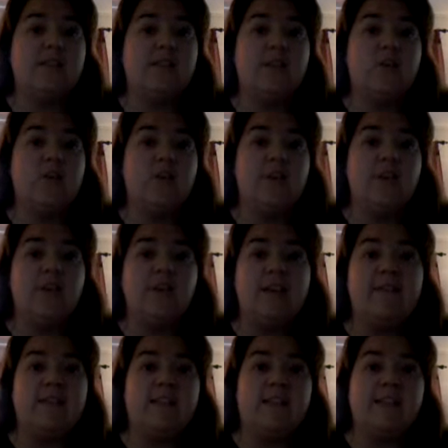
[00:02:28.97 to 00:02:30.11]
So when your
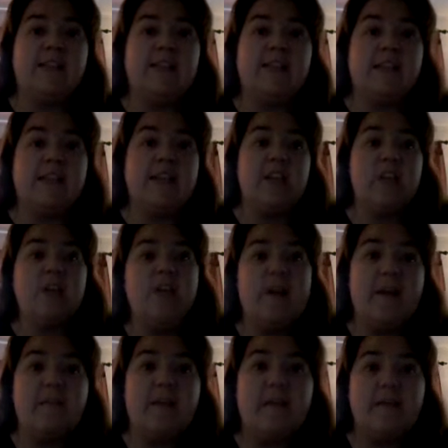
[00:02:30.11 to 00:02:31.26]
liver detects that you don't
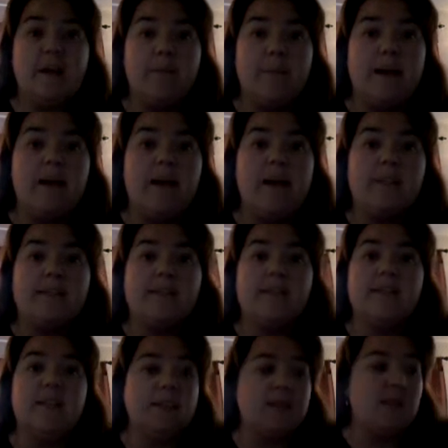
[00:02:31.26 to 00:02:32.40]
have that many bile
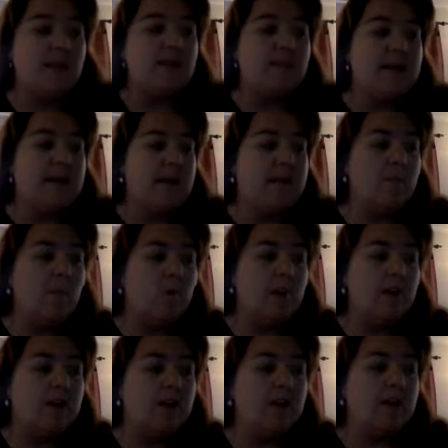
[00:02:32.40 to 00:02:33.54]
acids, it starts making
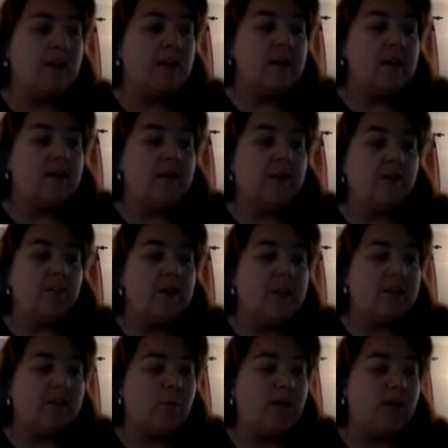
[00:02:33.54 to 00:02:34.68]
more to
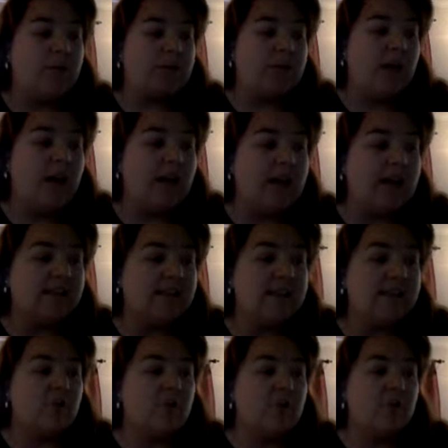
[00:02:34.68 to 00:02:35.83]
replace what it was lost.
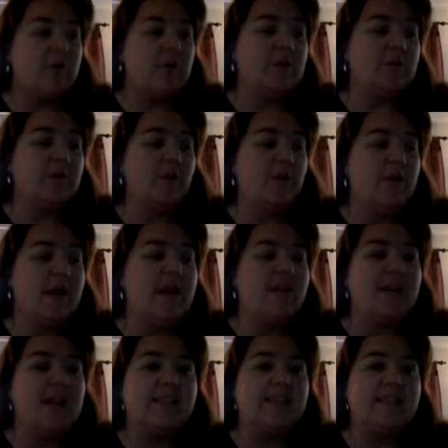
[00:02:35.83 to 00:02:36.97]
In order to produce more
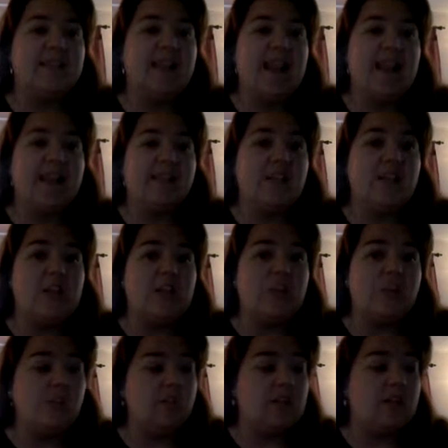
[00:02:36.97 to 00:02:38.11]
bile acids, it has to
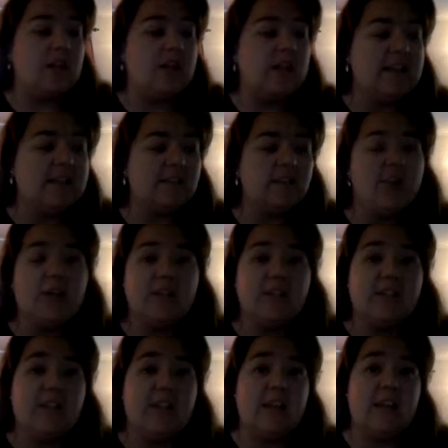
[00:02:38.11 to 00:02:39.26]
use cholesterol
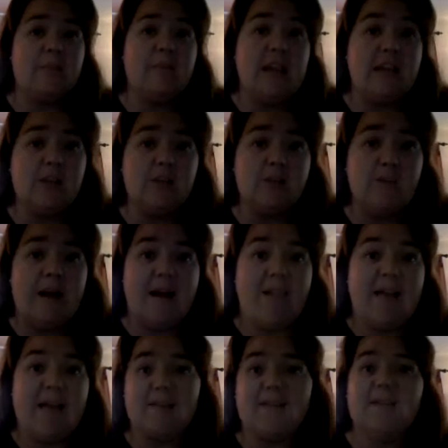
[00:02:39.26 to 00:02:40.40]
to make those bile
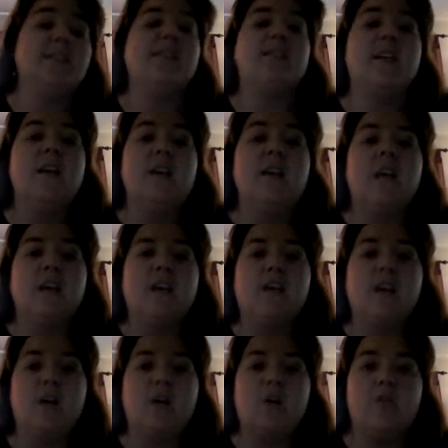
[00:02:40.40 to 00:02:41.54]
acids.
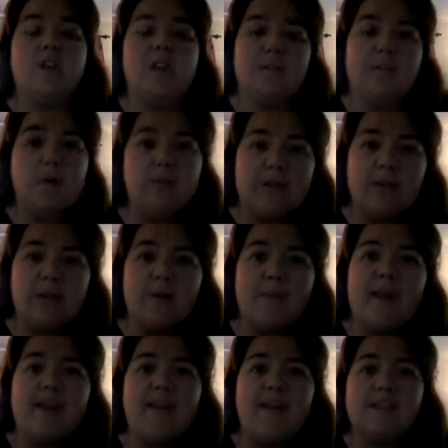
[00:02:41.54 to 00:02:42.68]
So you pooped out your
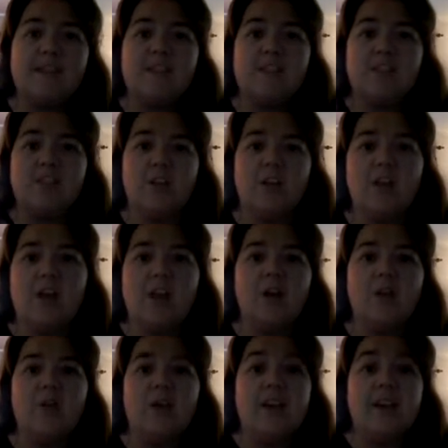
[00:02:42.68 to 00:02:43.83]
bile acids, you're
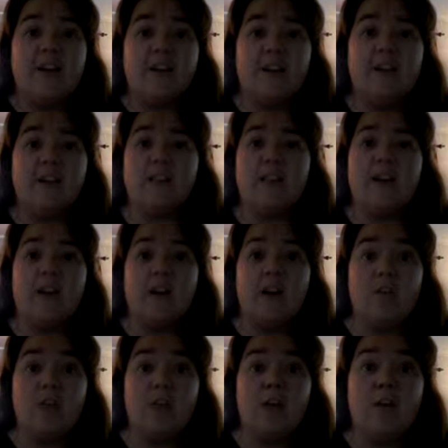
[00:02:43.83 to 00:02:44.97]
low, your liver's like,
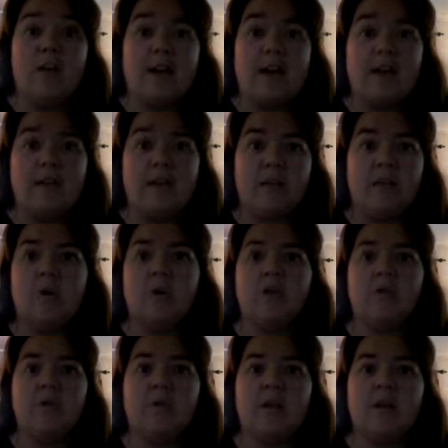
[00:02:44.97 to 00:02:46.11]
oh no, I gotta make more.
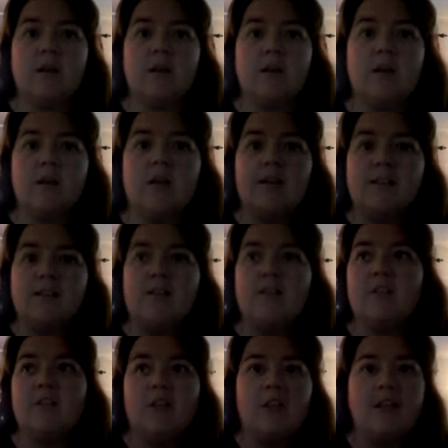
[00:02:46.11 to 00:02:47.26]
So it collects all
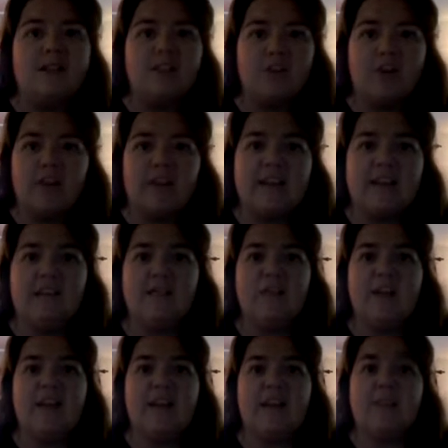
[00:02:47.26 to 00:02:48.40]
the cholesterol it can
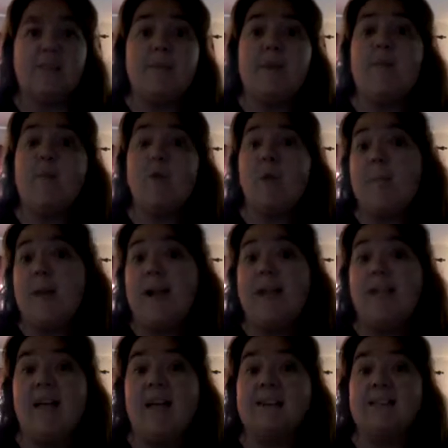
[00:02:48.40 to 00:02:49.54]
find to make more
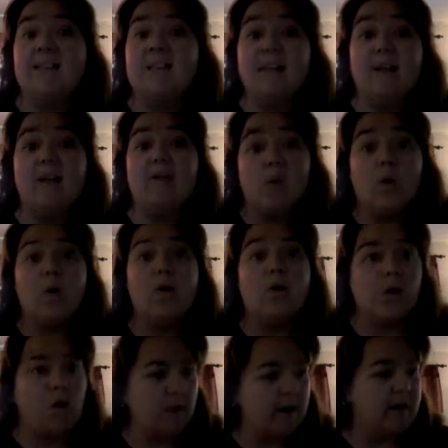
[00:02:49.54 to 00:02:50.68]
bile acid, therefore
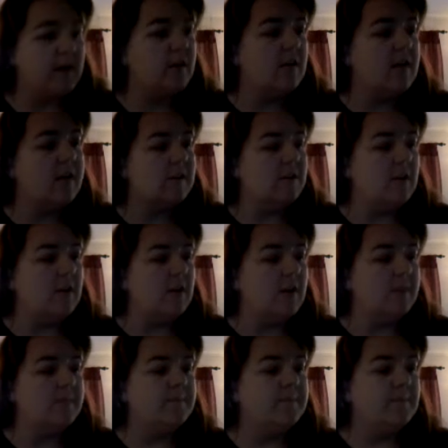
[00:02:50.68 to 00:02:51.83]
lowering your
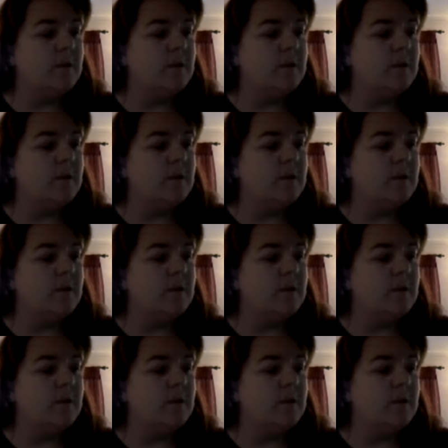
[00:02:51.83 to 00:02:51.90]
cholesterol.